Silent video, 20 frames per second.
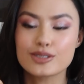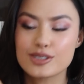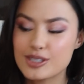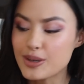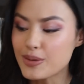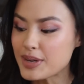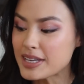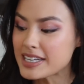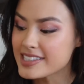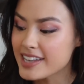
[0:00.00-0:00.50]

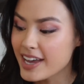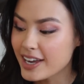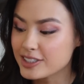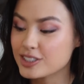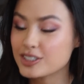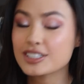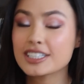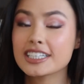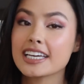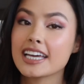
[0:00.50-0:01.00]
So it is
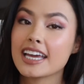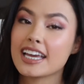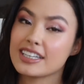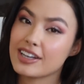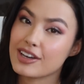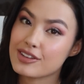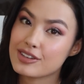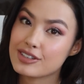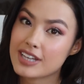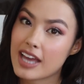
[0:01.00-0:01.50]
actually
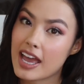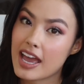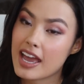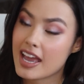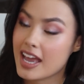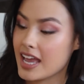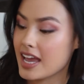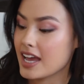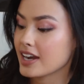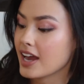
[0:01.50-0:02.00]
another
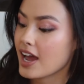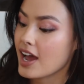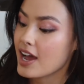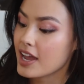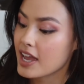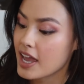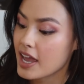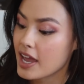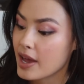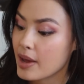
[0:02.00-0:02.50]
day, and
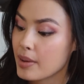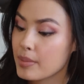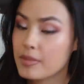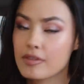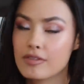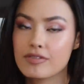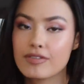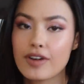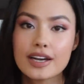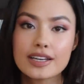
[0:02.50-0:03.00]
I am
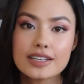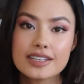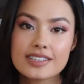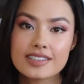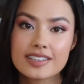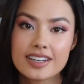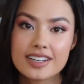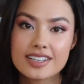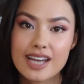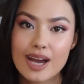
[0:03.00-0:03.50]
finally
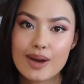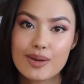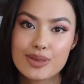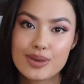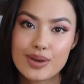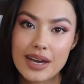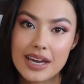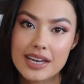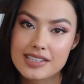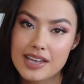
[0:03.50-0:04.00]
sitting down with
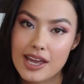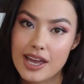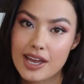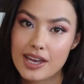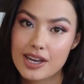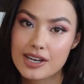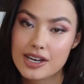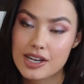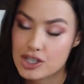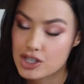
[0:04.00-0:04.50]
you guys
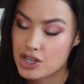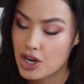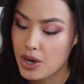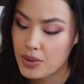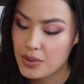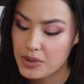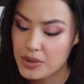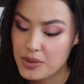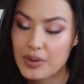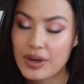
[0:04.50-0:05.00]
and
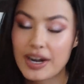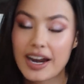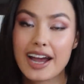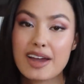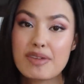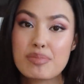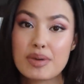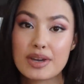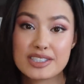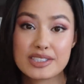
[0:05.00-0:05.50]
sharing with you what
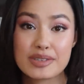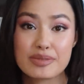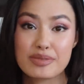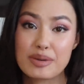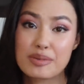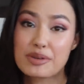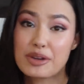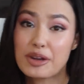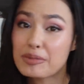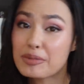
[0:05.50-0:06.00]
I picked up
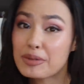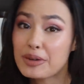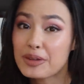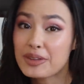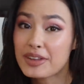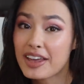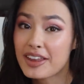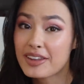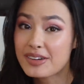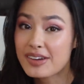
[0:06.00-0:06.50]
from
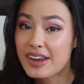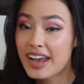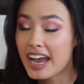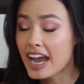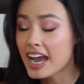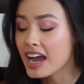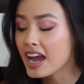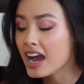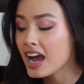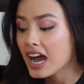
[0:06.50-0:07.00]
Goodwill the other
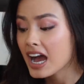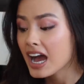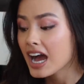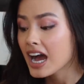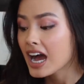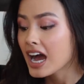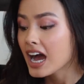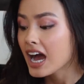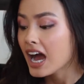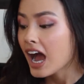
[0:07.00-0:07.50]
day.
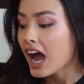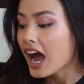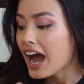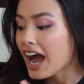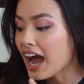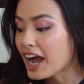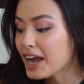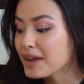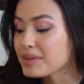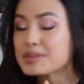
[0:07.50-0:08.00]

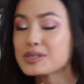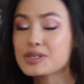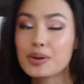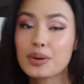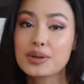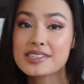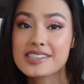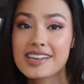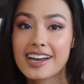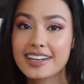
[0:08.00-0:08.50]
I'm
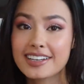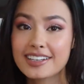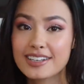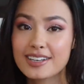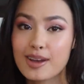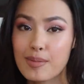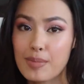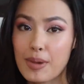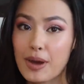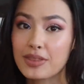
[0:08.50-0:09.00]
so
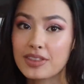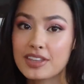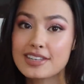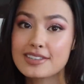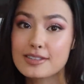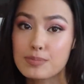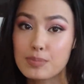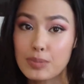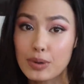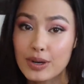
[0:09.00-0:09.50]
excited about
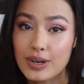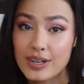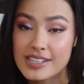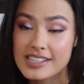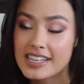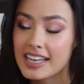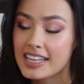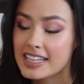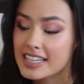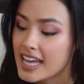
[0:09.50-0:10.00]
these
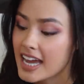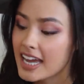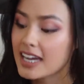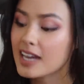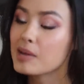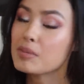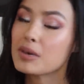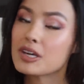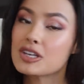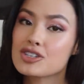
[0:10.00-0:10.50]
books. Like
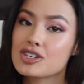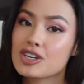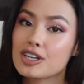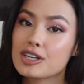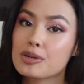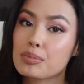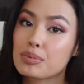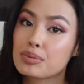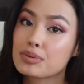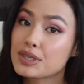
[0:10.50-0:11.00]
I
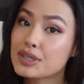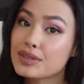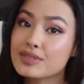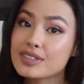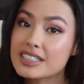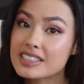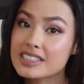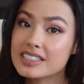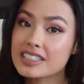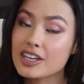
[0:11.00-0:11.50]
mentioned
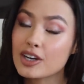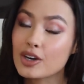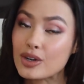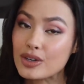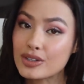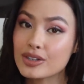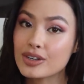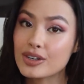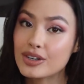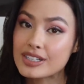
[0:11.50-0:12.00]
previously
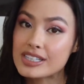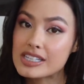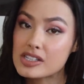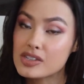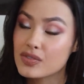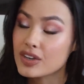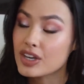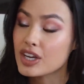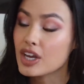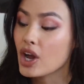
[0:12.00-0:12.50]
earlier in
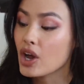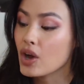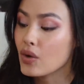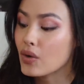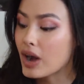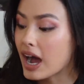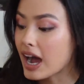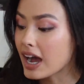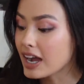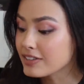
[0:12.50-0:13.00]
this video,
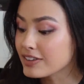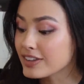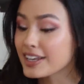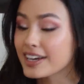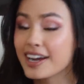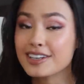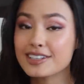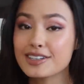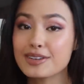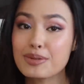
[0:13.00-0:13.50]
I feel
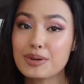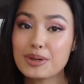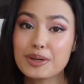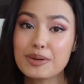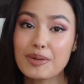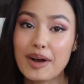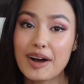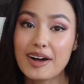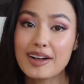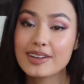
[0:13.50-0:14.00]
like I did
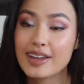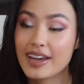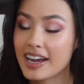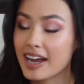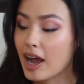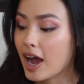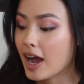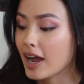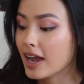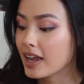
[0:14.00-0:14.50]
really well. Like
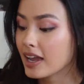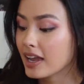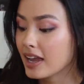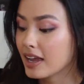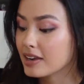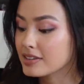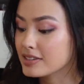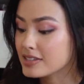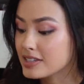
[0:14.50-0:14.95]
I